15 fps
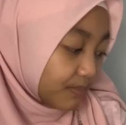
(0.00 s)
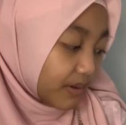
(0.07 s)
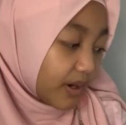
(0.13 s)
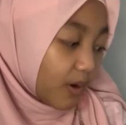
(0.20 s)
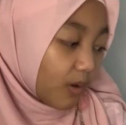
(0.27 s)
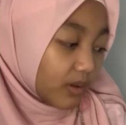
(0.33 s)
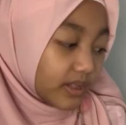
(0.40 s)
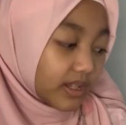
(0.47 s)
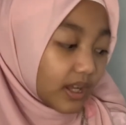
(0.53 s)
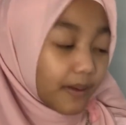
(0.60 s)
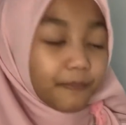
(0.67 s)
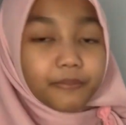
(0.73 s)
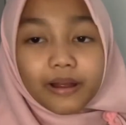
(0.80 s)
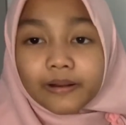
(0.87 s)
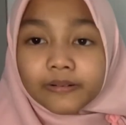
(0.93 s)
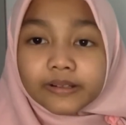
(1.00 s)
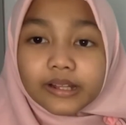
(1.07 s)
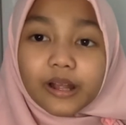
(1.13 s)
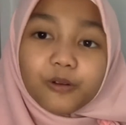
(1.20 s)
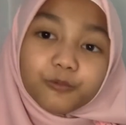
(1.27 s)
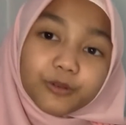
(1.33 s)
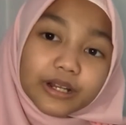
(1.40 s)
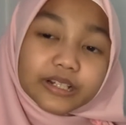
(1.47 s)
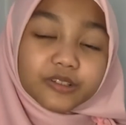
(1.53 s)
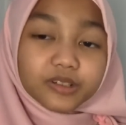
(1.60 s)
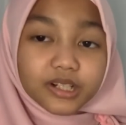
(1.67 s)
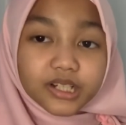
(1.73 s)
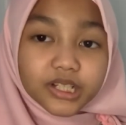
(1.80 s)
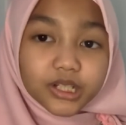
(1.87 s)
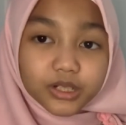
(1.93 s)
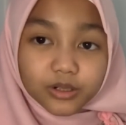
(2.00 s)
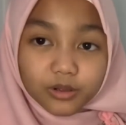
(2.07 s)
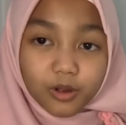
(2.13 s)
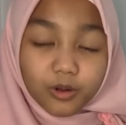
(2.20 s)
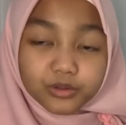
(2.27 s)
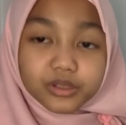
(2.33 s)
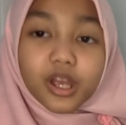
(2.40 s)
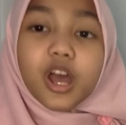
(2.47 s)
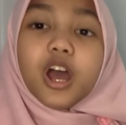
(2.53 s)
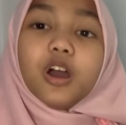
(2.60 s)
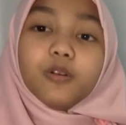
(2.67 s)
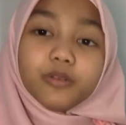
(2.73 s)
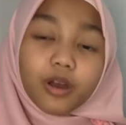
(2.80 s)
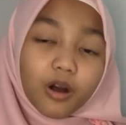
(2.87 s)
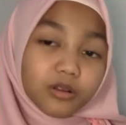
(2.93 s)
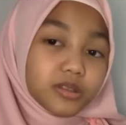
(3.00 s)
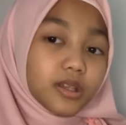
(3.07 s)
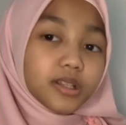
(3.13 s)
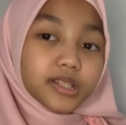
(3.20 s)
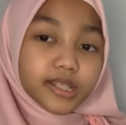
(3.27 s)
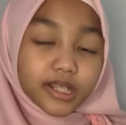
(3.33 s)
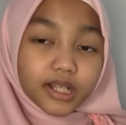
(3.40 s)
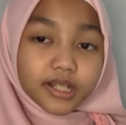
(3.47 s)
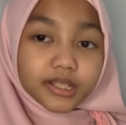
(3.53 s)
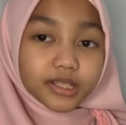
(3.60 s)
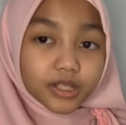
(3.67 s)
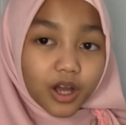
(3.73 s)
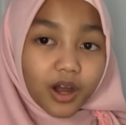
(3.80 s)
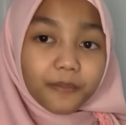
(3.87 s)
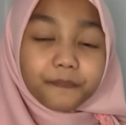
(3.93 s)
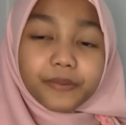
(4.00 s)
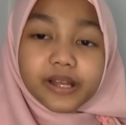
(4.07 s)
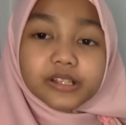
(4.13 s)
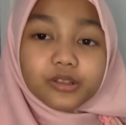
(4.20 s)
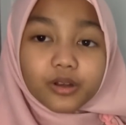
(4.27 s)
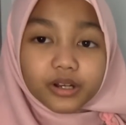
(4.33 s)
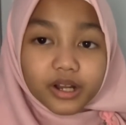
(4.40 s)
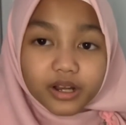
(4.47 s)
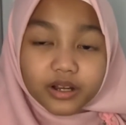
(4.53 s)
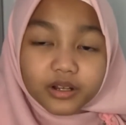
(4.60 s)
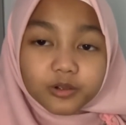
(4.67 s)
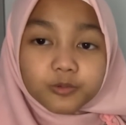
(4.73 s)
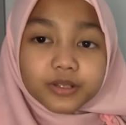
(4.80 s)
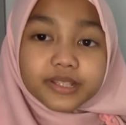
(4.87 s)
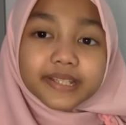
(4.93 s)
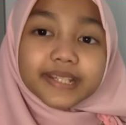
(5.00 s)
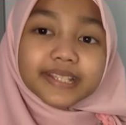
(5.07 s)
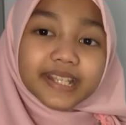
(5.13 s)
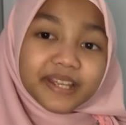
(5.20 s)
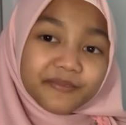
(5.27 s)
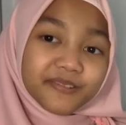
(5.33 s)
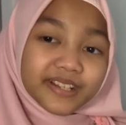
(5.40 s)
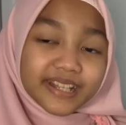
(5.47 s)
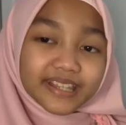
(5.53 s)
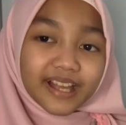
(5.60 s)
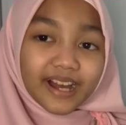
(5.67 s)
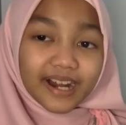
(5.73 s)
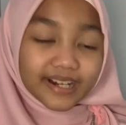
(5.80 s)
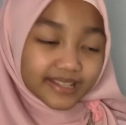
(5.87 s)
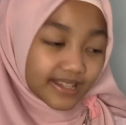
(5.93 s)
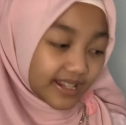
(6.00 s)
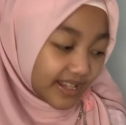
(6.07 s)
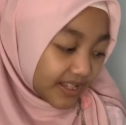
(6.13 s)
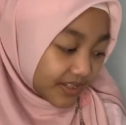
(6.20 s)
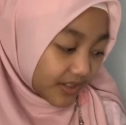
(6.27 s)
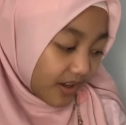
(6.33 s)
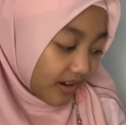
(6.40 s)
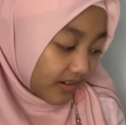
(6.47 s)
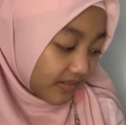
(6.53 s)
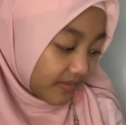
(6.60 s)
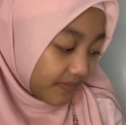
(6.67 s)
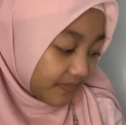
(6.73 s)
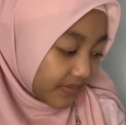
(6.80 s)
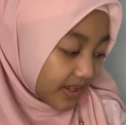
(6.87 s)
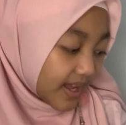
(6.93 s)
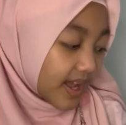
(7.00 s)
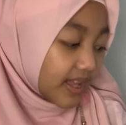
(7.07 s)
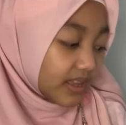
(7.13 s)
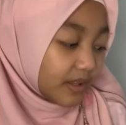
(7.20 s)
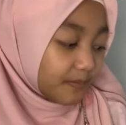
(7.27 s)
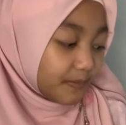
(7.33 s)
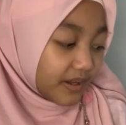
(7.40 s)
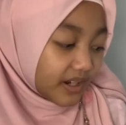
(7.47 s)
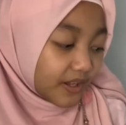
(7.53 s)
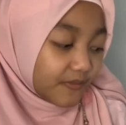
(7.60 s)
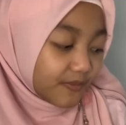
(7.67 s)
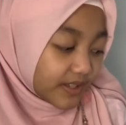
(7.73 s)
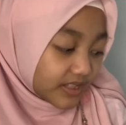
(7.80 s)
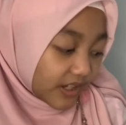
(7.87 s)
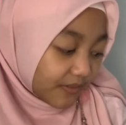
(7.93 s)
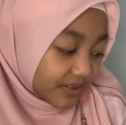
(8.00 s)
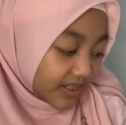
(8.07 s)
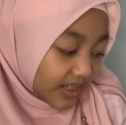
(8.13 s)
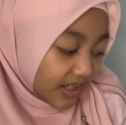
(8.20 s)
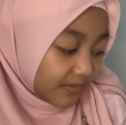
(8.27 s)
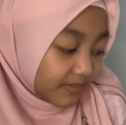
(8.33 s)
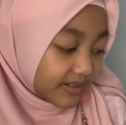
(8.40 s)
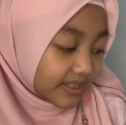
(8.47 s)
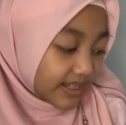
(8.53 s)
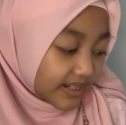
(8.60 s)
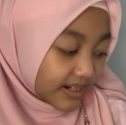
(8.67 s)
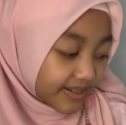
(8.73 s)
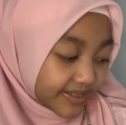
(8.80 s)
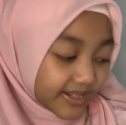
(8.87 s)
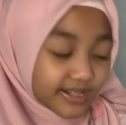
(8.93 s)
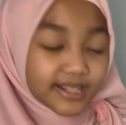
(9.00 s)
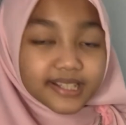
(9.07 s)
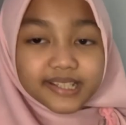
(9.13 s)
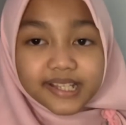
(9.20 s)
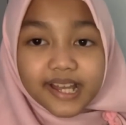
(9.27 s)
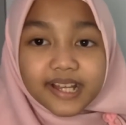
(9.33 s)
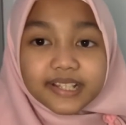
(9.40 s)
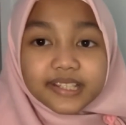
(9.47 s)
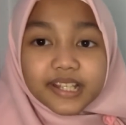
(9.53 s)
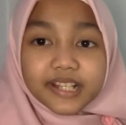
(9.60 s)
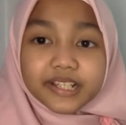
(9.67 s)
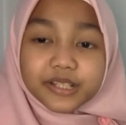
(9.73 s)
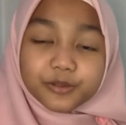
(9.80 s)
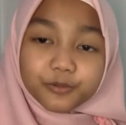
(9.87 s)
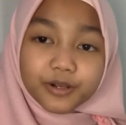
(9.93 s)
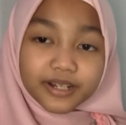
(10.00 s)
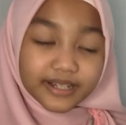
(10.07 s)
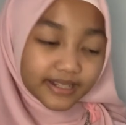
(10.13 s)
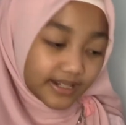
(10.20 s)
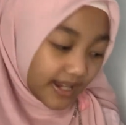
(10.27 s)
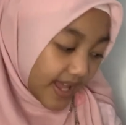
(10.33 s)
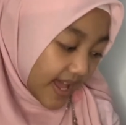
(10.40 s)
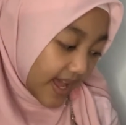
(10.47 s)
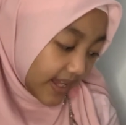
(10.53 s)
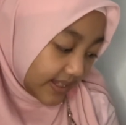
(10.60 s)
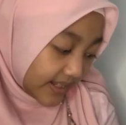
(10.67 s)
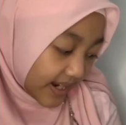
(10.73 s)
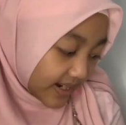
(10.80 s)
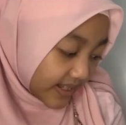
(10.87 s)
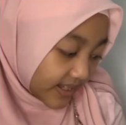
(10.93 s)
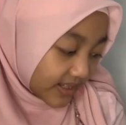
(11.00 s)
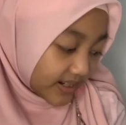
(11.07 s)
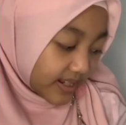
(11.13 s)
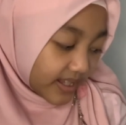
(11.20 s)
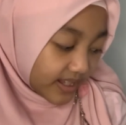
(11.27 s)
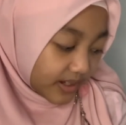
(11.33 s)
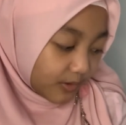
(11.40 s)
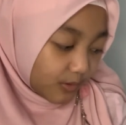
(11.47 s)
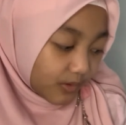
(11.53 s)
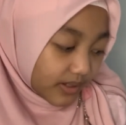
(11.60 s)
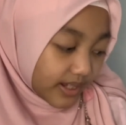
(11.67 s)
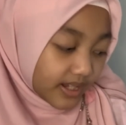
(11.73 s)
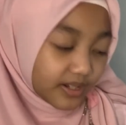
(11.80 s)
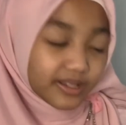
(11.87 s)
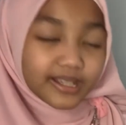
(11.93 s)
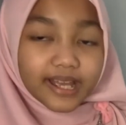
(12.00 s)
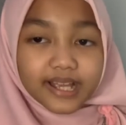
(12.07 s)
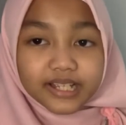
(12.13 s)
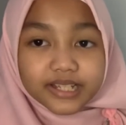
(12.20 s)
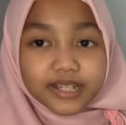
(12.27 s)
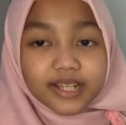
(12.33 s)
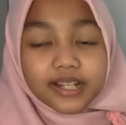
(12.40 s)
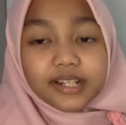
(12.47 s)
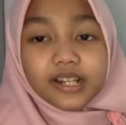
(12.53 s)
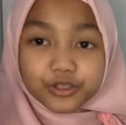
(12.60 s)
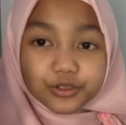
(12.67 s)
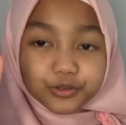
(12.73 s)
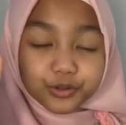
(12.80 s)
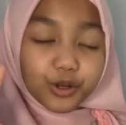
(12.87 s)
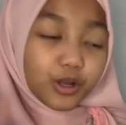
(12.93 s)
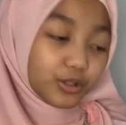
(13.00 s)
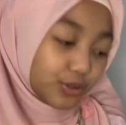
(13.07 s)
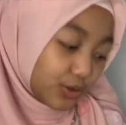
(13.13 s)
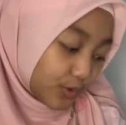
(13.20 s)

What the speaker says: by holding a parade and wearing traditional clothes. We also sing a song based on her, which is Ibu Kita Kartini song. The benefits of celebrating Kartini Days is 1. Getting an equal education. 2. To